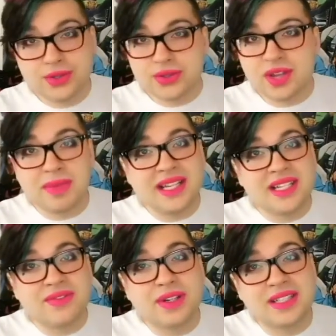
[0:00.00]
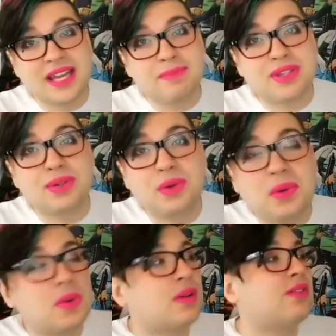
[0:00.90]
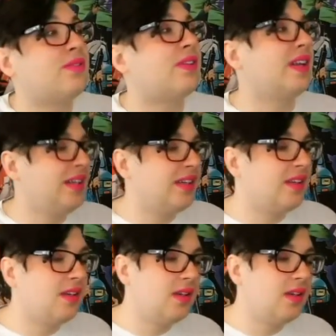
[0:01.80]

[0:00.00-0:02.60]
Shows out many different types of cool, fun